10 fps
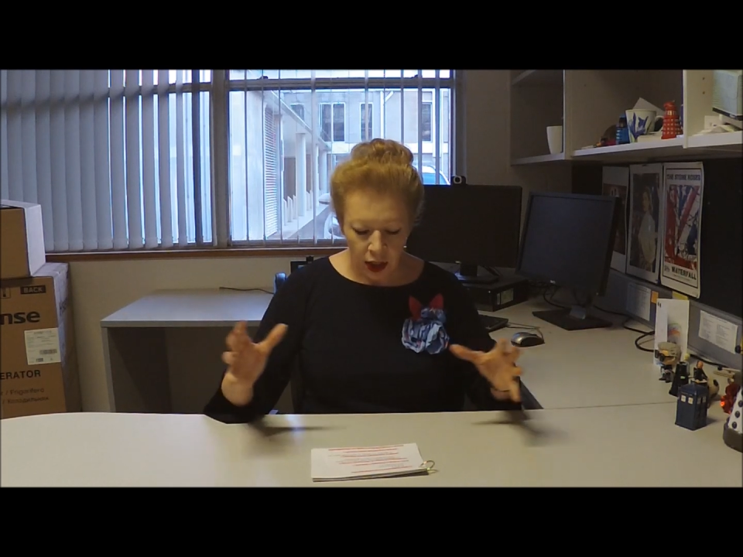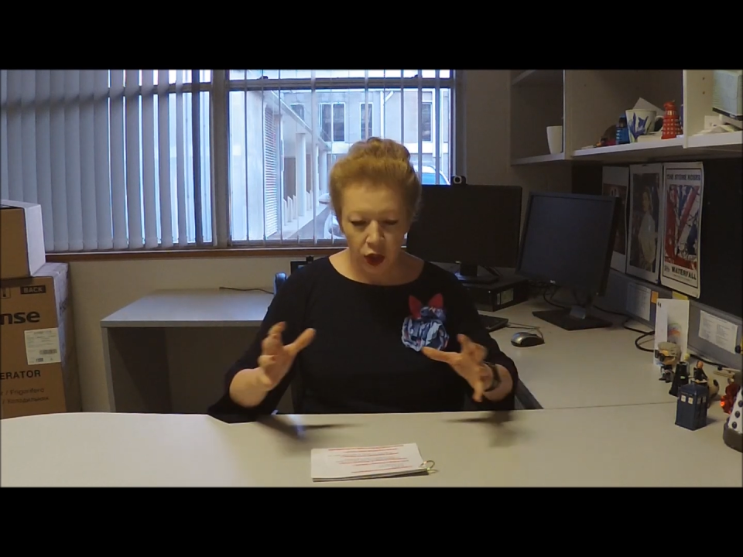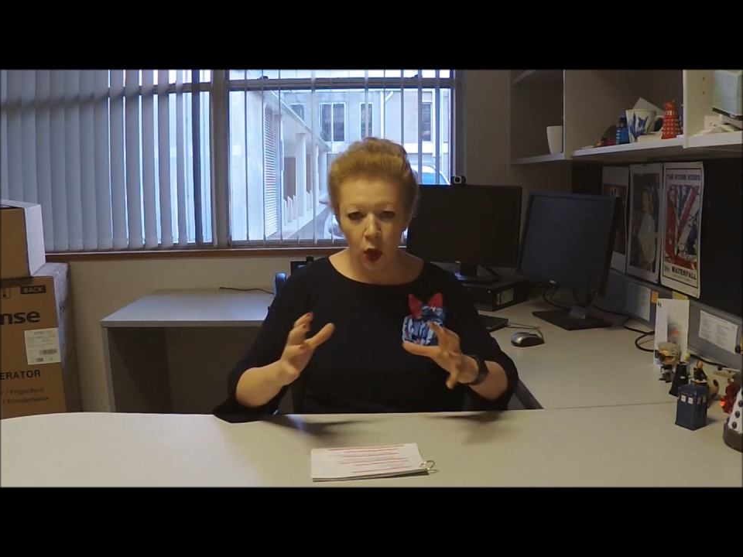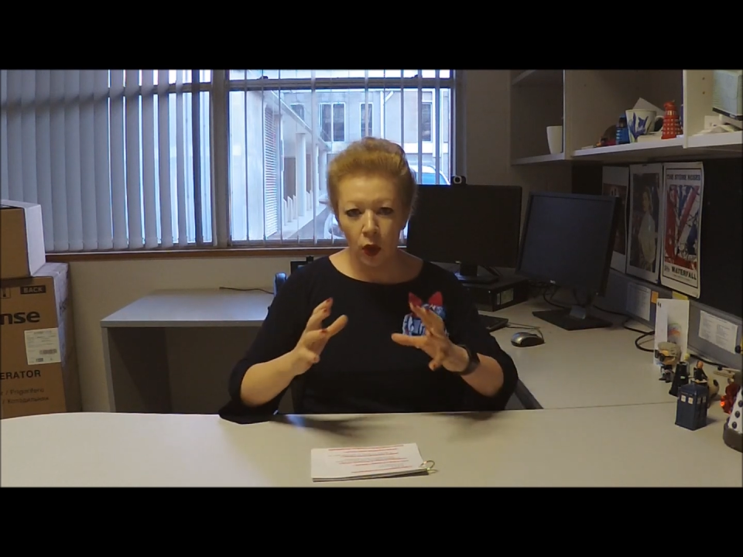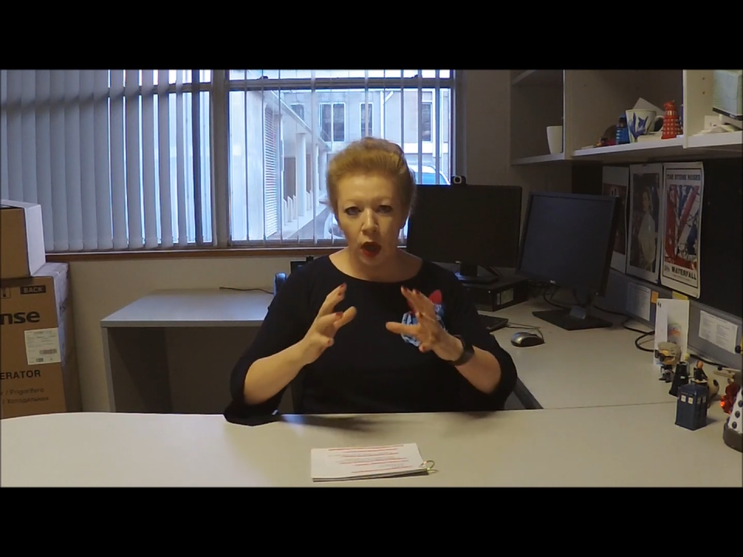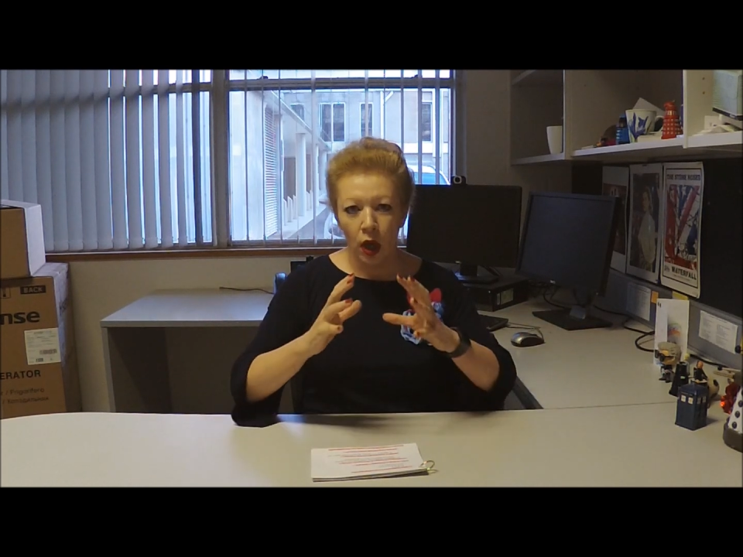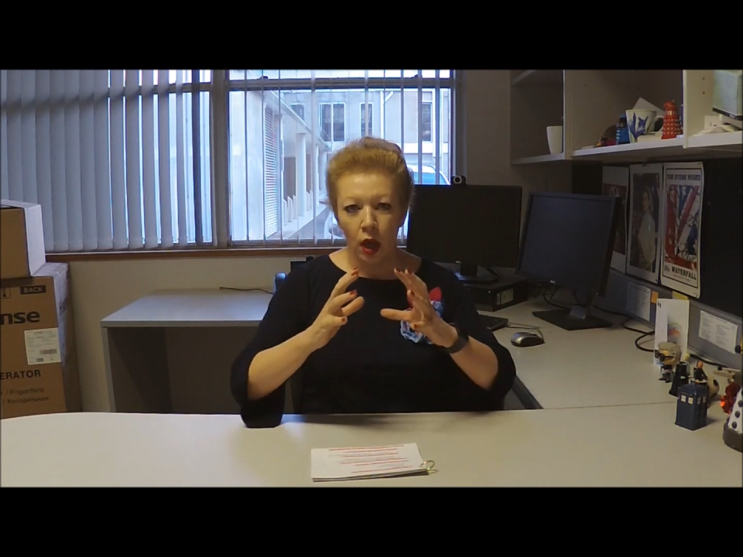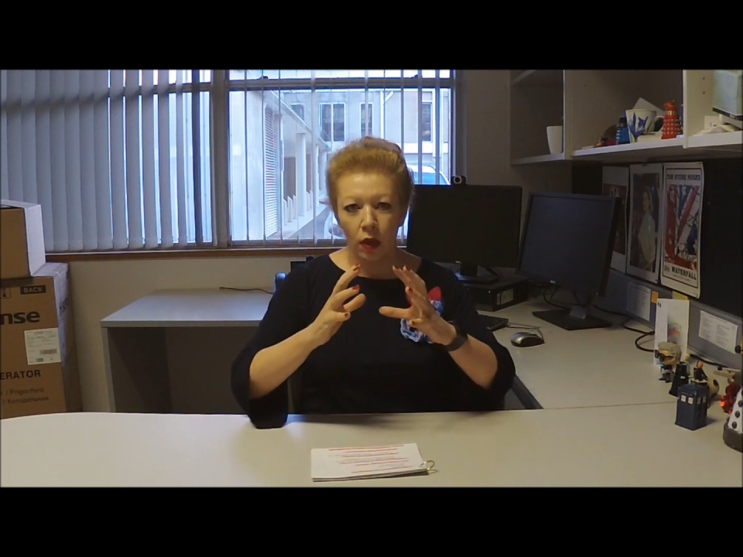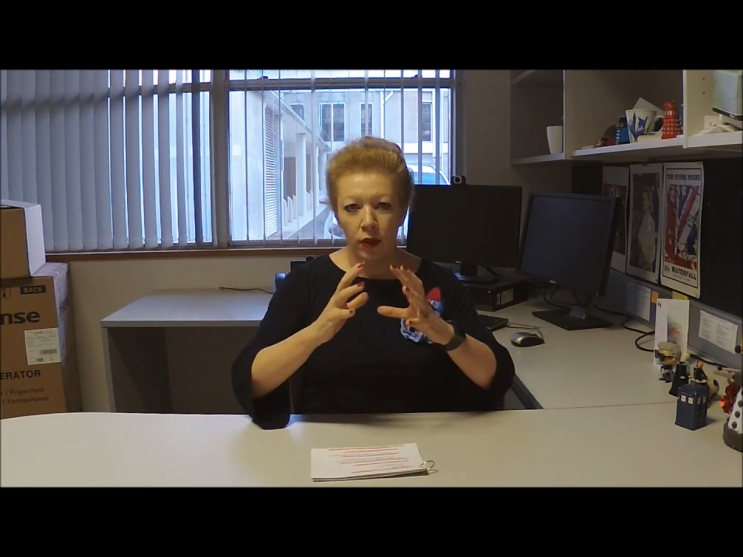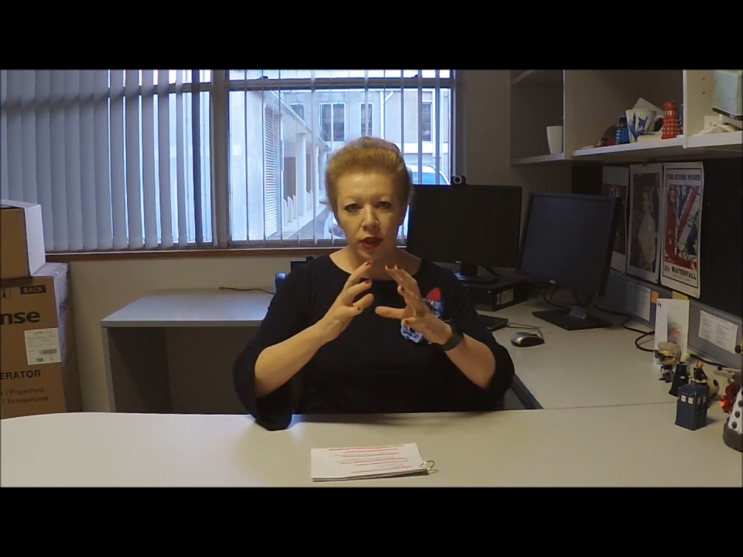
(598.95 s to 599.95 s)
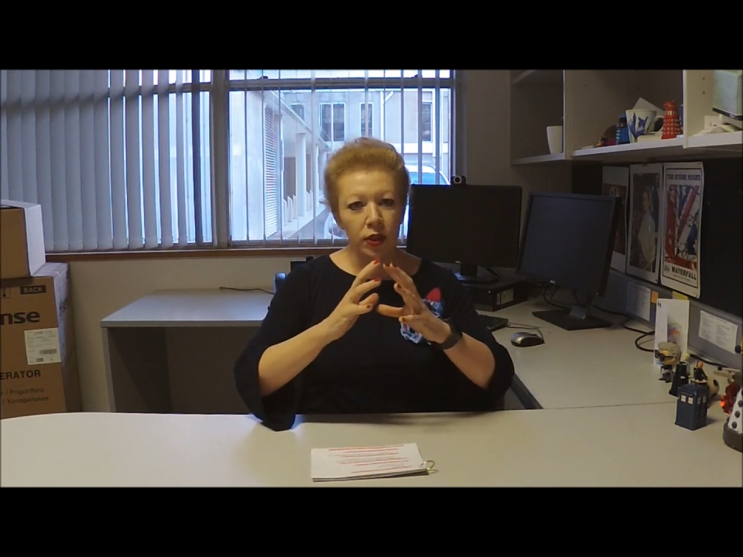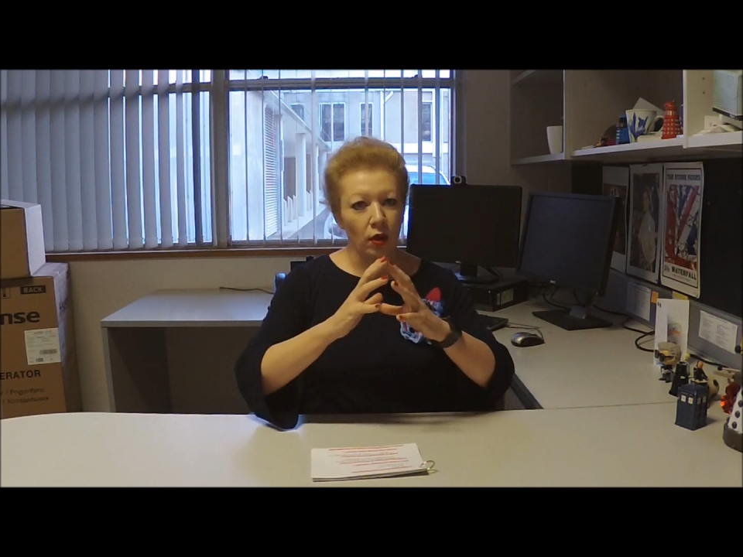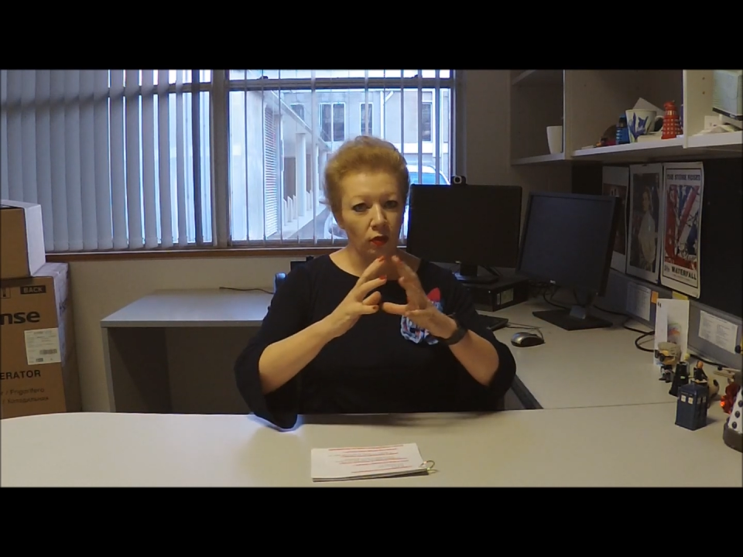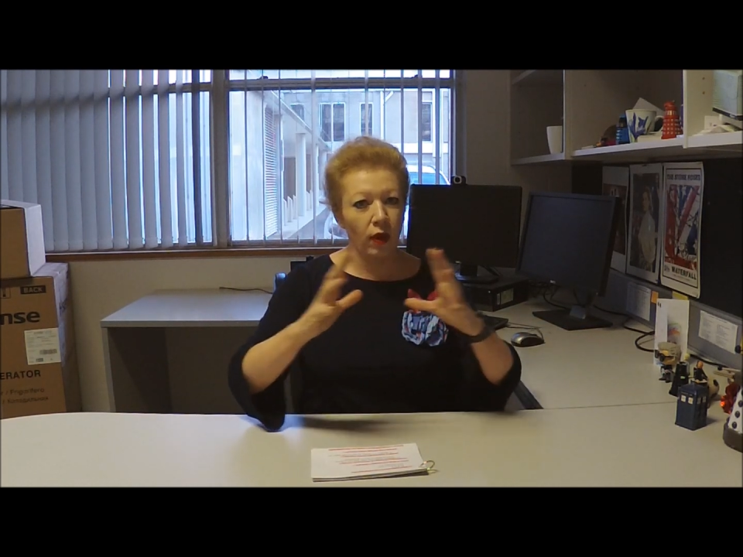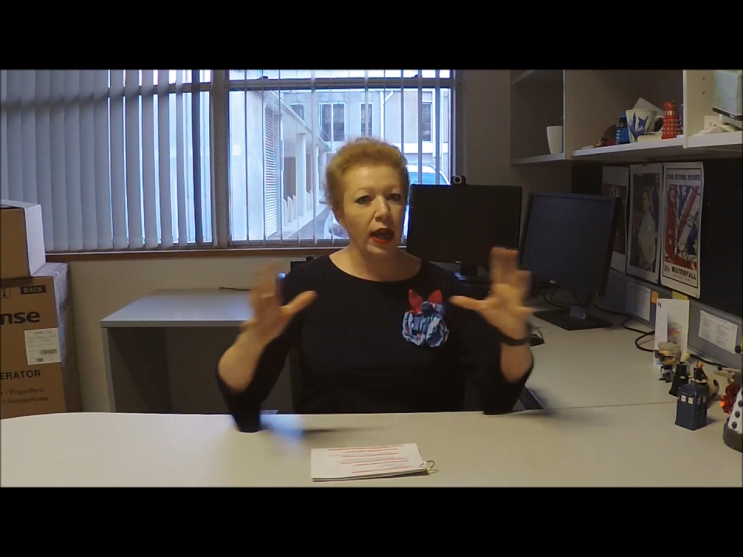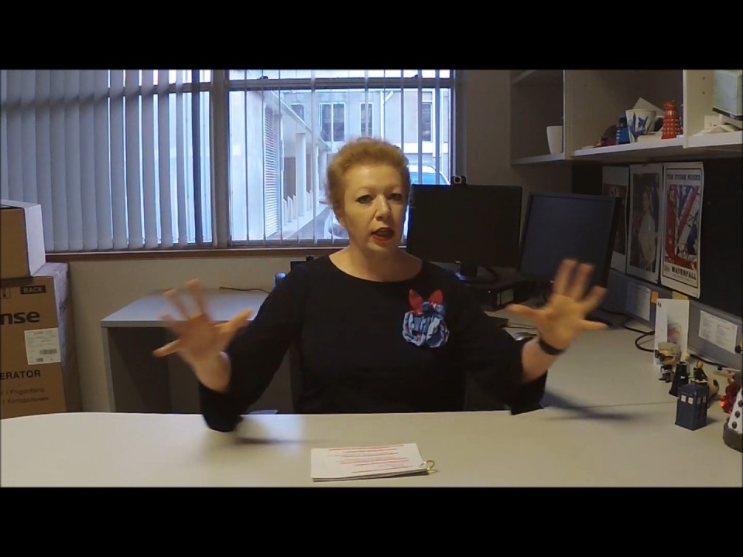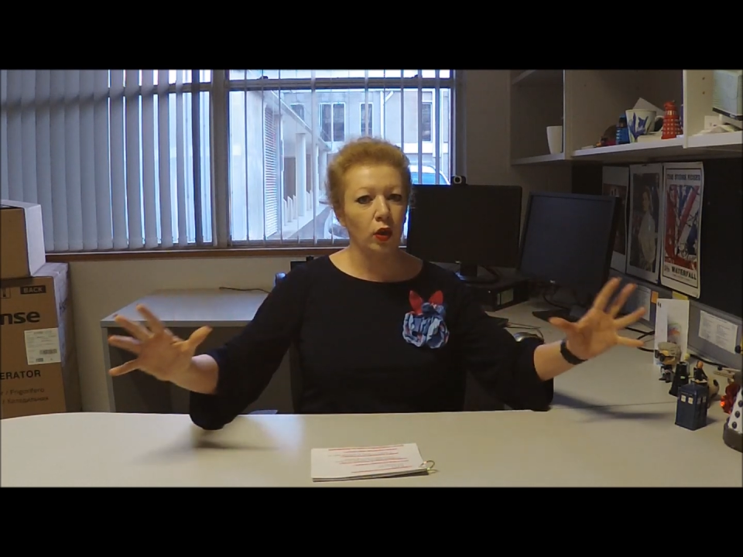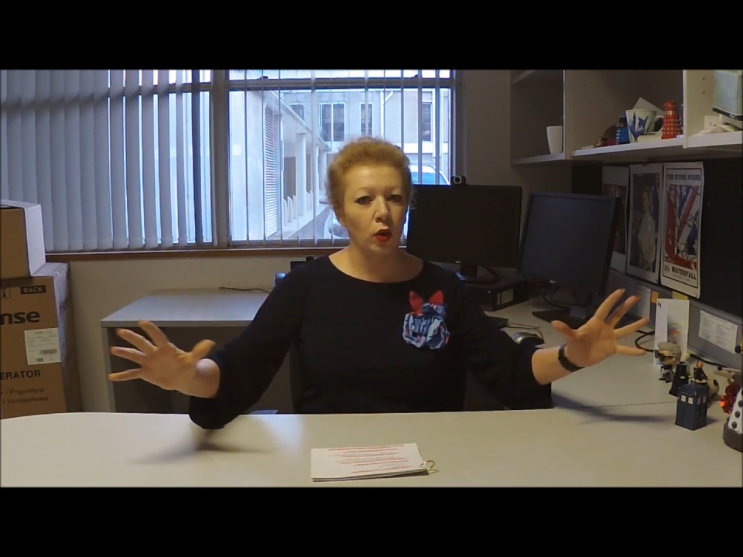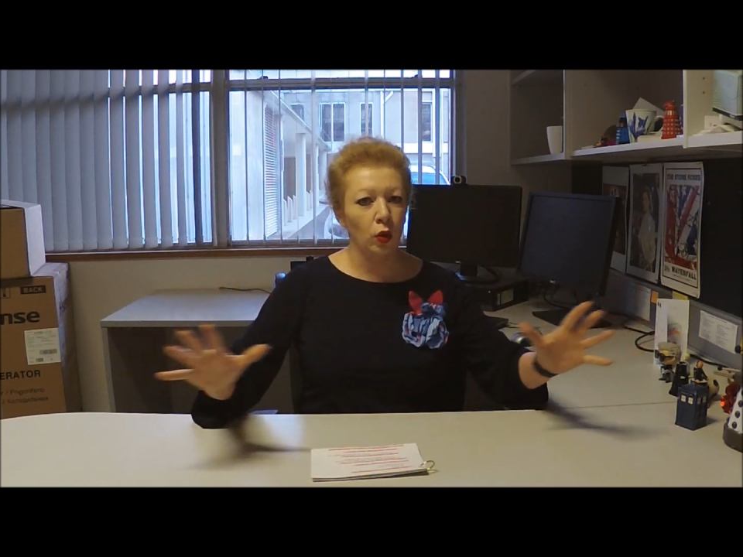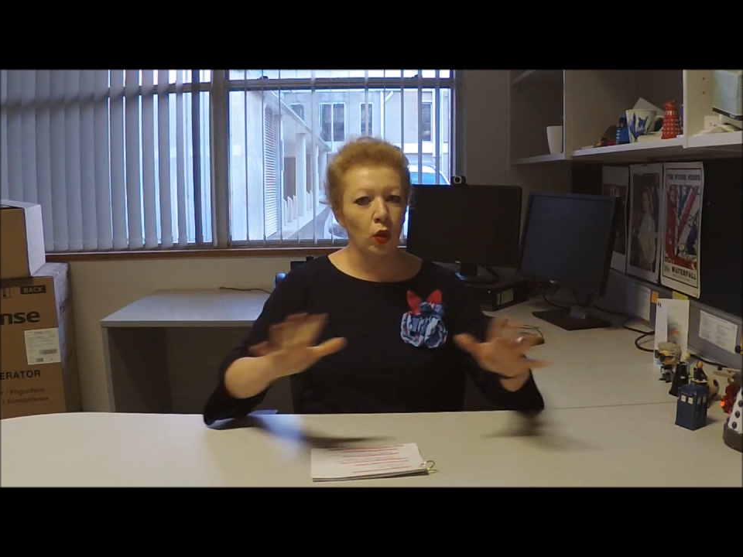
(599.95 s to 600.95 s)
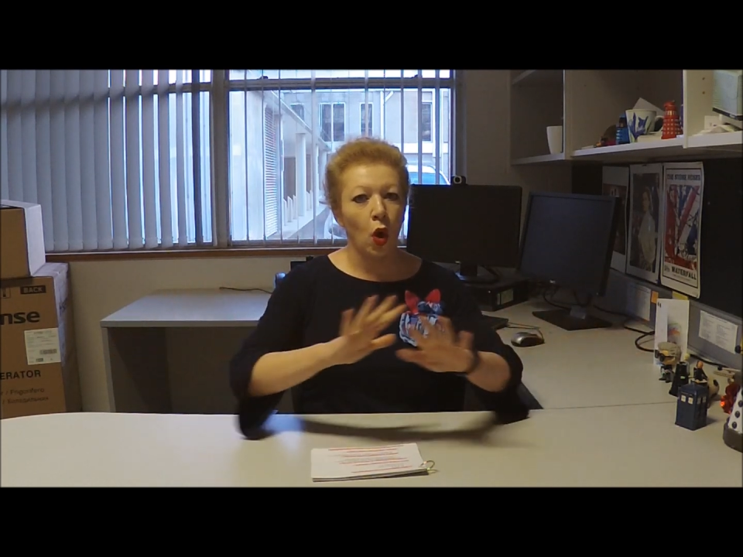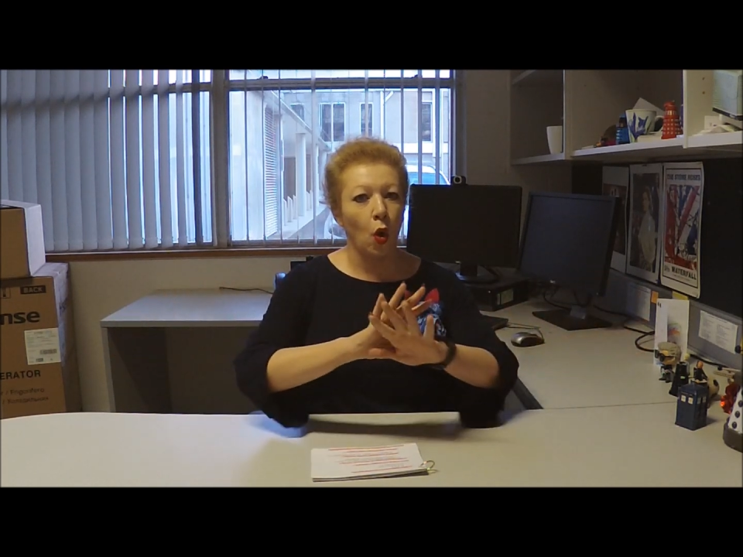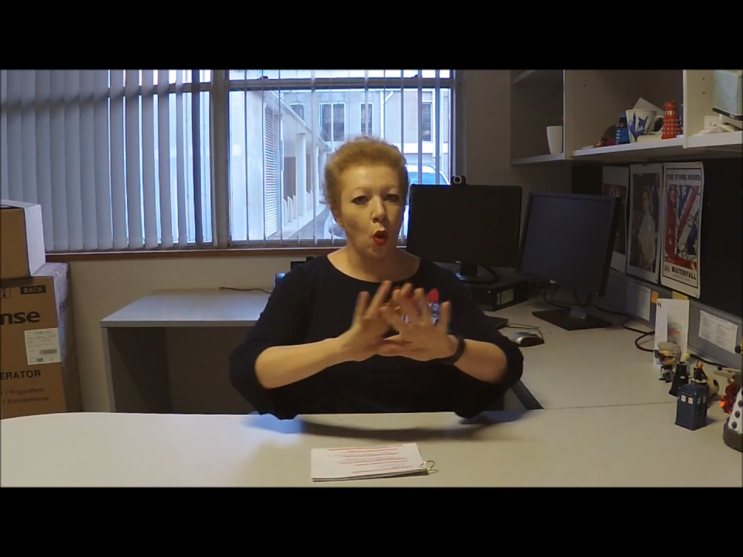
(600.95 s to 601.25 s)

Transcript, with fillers: So this is a radical